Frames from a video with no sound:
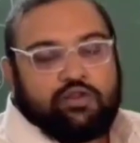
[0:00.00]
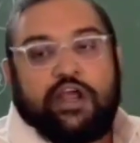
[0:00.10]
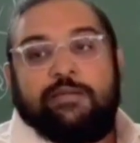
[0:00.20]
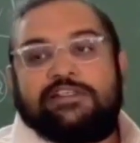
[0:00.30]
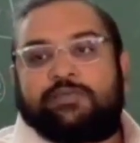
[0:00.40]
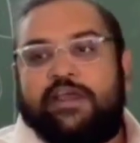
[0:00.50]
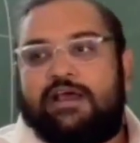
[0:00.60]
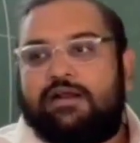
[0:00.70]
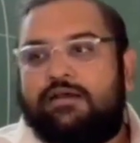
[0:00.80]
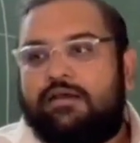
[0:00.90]
Through
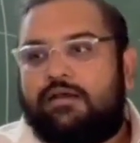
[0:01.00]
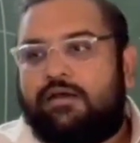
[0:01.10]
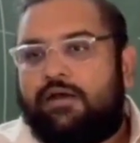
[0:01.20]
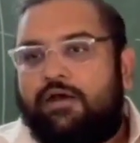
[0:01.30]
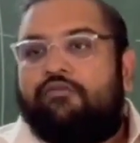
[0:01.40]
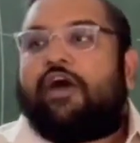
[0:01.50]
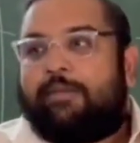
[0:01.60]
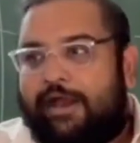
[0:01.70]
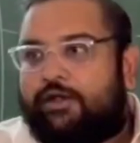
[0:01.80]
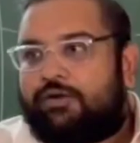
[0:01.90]
hemisphere,
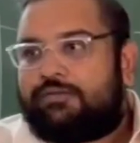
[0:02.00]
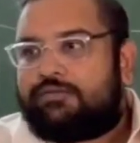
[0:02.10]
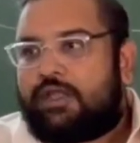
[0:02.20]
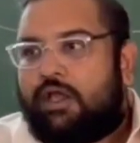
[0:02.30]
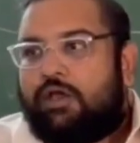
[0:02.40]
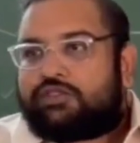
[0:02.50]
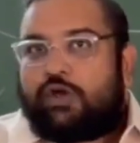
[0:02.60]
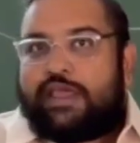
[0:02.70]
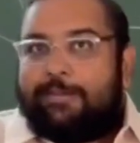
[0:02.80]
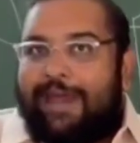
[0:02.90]
5 by 2.
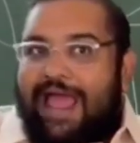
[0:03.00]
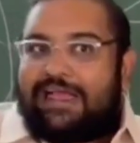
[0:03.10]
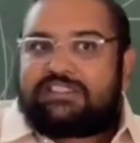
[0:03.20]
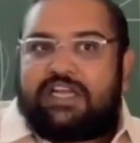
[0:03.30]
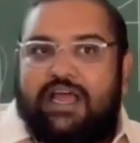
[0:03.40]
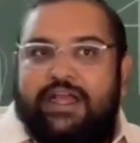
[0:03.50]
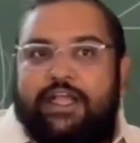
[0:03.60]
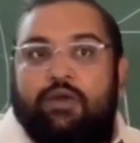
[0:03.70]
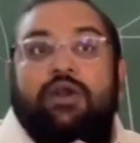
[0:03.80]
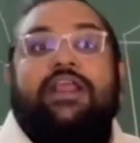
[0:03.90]
So
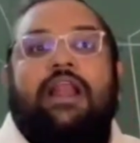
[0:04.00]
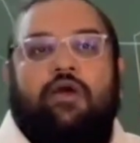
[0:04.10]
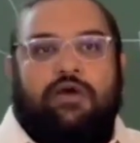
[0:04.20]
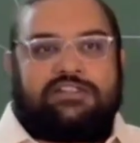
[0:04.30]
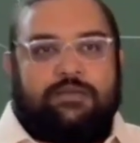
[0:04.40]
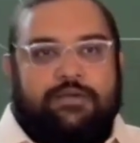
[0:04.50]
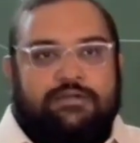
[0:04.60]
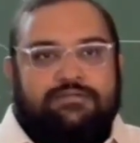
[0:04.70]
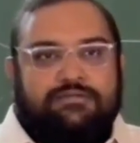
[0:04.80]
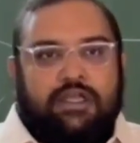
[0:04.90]
imaginary to real concept.
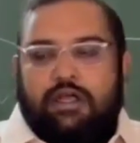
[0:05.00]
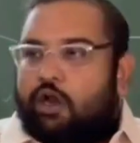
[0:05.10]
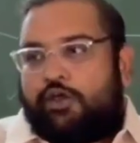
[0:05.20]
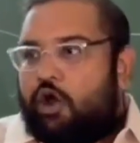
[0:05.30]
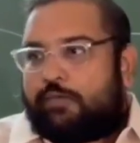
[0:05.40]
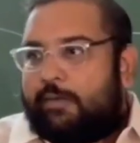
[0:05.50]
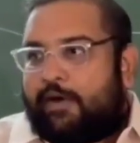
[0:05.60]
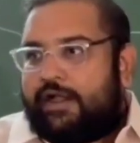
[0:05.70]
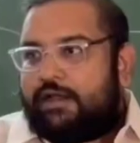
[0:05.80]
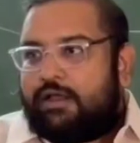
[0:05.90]
Now you got my
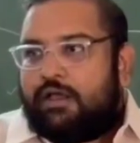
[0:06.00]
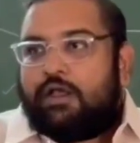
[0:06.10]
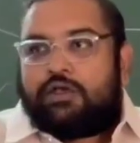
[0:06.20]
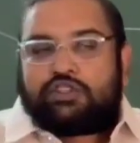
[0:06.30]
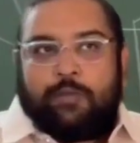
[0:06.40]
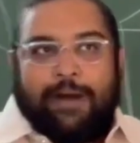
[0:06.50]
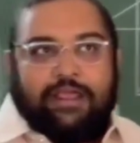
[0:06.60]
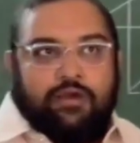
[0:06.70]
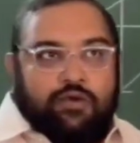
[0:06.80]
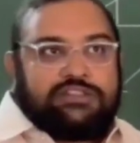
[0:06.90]
point? So by
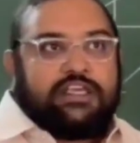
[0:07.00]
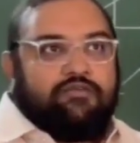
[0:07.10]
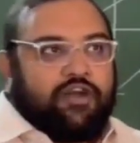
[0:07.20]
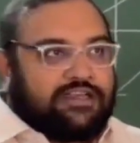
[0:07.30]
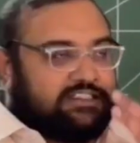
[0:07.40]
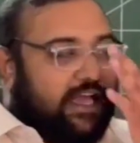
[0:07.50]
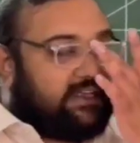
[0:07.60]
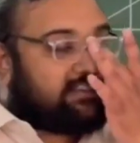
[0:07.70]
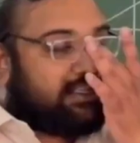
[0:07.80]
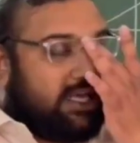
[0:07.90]
using flux,
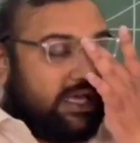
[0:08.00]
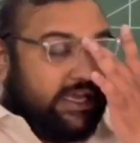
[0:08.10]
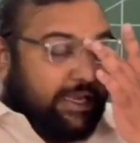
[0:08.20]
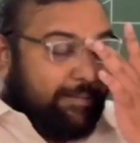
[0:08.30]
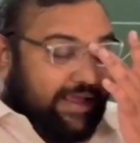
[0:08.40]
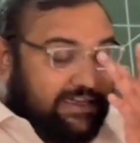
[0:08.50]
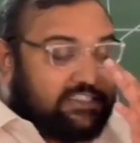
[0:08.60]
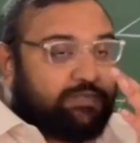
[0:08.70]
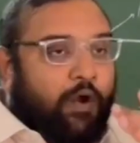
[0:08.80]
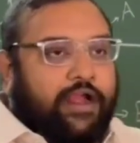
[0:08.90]
guys, in
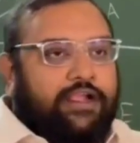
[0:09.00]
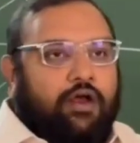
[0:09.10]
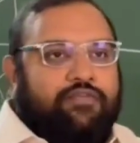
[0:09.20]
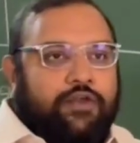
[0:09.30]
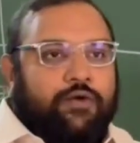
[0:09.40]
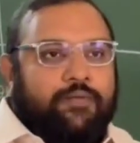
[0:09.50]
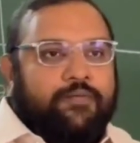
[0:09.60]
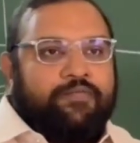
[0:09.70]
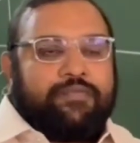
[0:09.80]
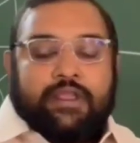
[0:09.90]
mains point of view,
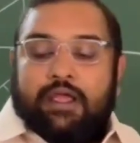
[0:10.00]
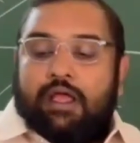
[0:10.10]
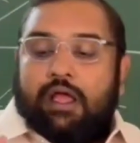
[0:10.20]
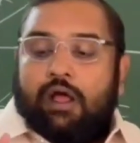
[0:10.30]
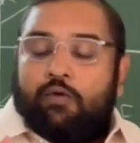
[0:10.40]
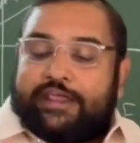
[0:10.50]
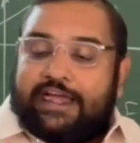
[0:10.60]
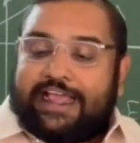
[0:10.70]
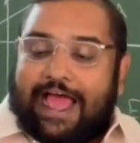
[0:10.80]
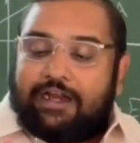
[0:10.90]
we
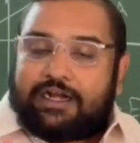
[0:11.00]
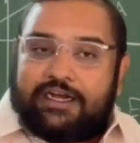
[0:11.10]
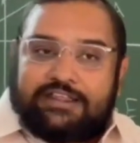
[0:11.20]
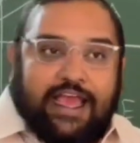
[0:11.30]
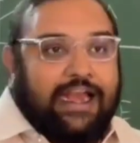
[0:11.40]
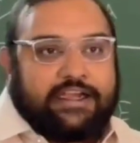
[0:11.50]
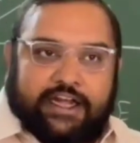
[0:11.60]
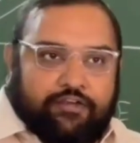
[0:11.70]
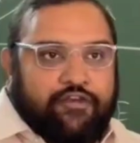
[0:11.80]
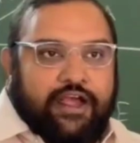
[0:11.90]
can calculate the
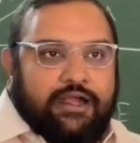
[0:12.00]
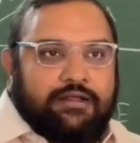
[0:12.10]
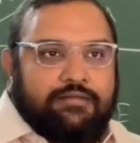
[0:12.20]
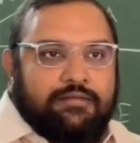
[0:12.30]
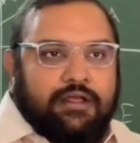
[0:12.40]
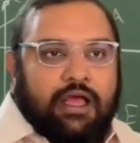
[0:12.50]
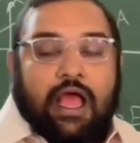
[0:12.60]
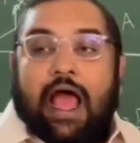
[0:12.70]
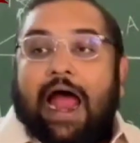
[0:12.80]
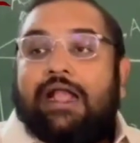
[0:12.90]
electric field
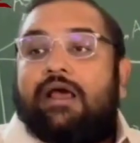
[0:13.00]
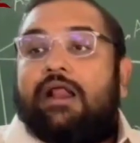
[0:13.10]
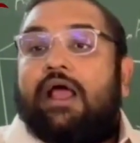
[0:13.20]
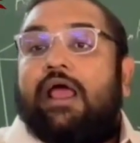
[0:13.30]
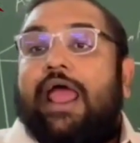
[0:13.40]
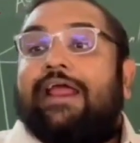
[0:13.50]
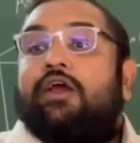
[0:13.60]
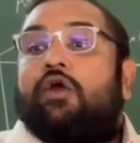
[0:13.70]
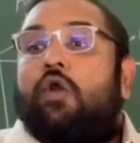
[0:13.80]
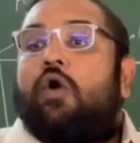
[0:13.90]
and
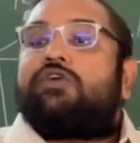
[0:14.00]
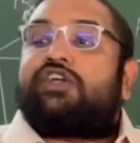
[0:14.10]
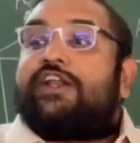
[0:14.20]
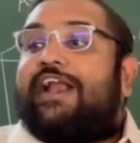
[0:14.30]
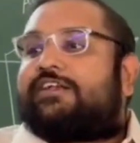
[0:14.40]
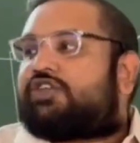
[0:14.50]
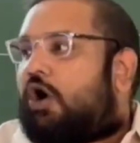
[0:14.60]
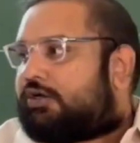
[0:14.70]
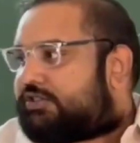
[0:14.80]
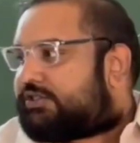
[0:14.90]
enclosed net
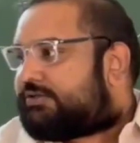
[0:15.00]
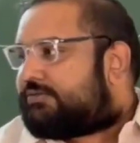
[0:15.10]
charge.